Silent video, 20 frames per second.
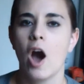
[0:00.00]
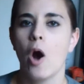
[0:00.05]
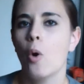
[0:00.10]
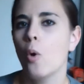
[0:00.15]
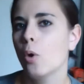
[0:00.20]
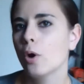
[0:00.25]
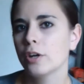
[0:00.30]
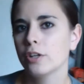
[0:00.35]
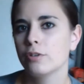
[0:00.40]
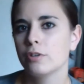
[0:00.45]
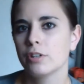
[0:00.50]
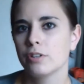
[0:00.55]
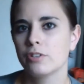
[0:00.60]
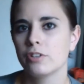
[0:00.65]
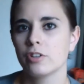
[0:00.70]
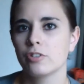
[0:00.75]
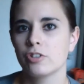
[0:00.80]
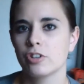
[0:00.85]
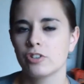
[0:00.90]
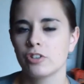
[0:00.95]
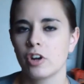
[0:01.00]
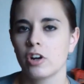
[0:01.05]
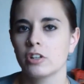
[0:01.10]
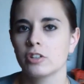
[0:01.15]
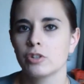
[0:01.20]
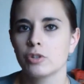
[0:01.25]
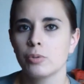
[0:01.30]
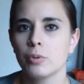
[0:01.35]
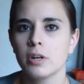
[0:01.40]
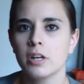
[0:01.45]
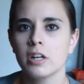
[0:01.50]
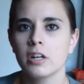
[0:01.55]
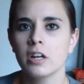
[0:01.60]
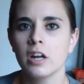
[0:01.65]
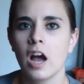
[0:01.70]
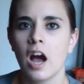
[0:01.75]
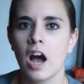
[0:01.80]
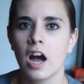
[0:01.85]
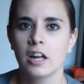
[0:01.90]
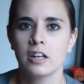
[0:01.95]
or you can search us on
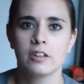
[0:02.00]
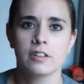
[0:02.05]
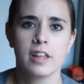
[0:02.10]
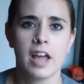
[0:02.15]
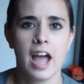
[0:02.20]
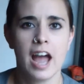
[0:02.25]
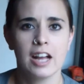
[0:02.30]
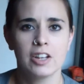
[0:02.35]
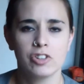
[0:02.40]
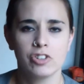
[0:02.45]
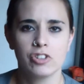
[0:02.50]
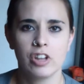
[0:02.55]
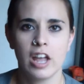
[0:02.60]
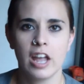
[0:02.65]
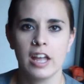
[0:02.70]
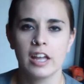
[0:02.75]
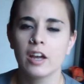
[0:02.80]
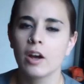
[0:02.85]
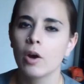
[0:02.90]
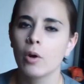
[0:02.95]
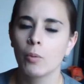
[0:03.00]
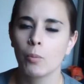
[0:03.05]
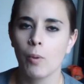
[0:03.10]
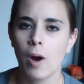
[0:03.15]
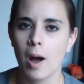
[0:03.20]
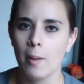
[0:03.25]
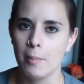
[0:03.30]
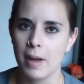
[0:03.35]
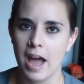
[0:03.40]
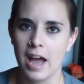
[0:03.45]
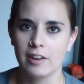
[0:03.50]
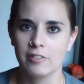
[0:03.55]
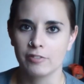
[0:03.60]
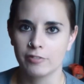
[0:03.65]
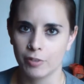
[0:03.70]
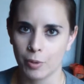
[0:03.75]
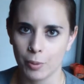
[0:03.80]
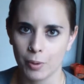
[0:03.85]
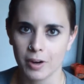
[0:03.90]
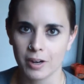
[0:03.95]
Twitter under the hashtag Wattpad
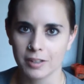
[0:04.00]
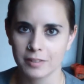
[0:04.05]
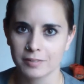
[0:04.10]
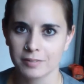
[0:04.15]
four.